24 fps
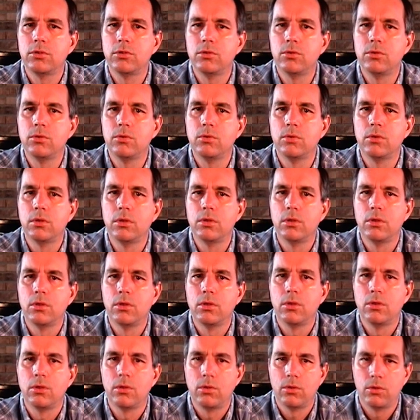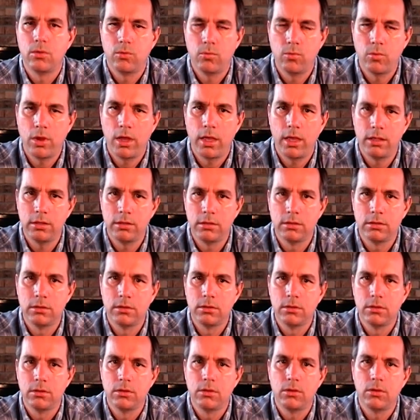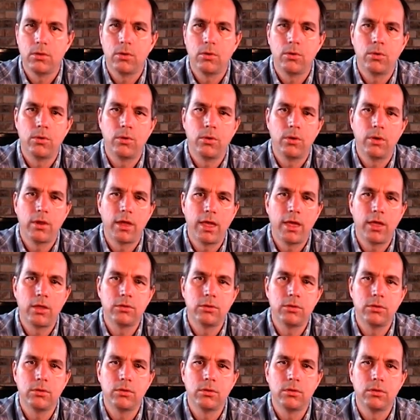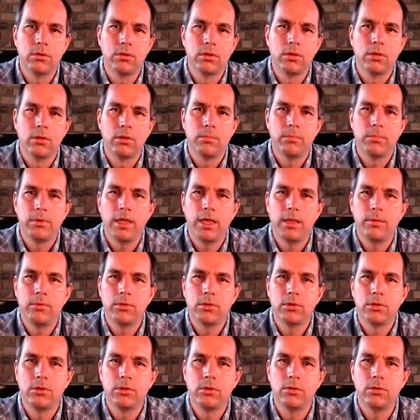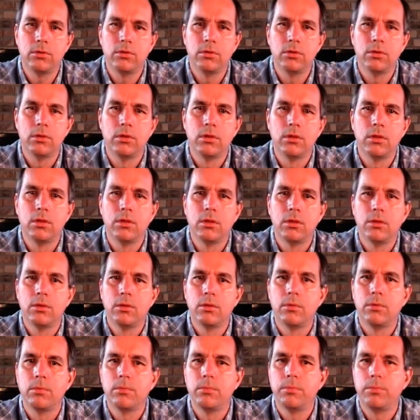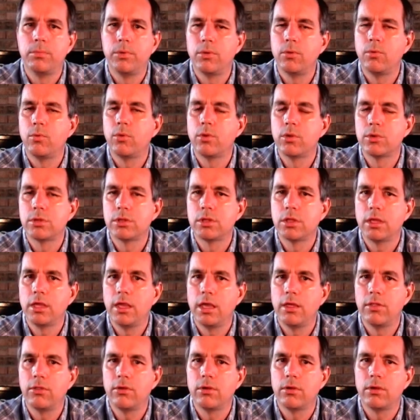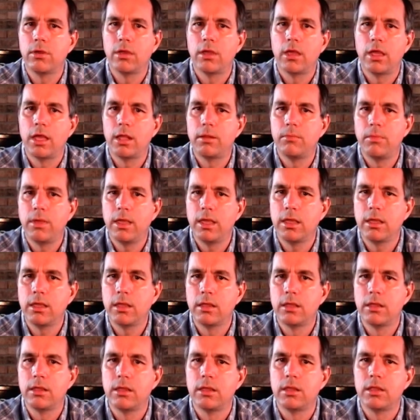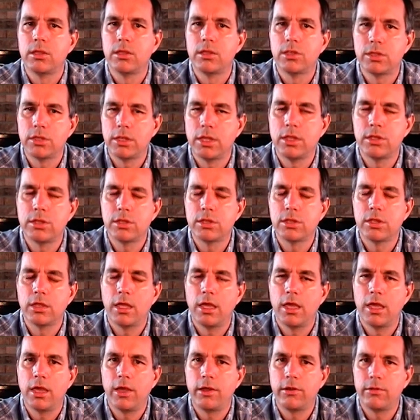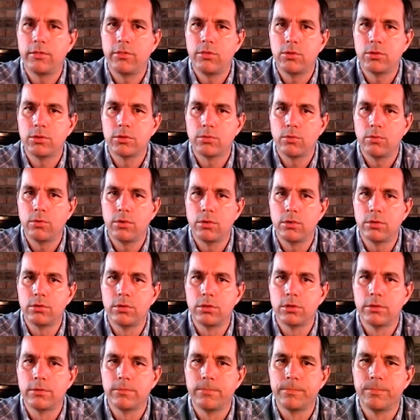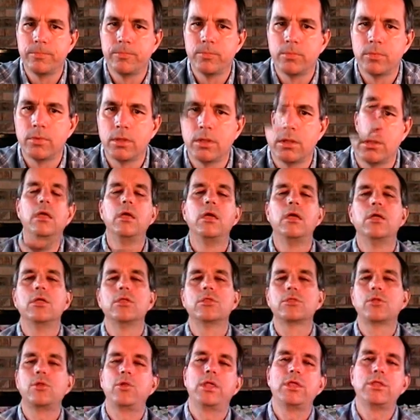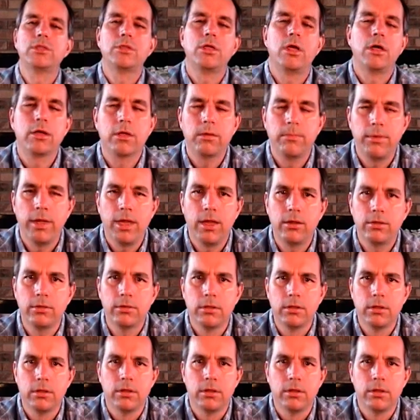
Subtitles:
to write or how to be able to put words together and make sense out of those words. So let's talk about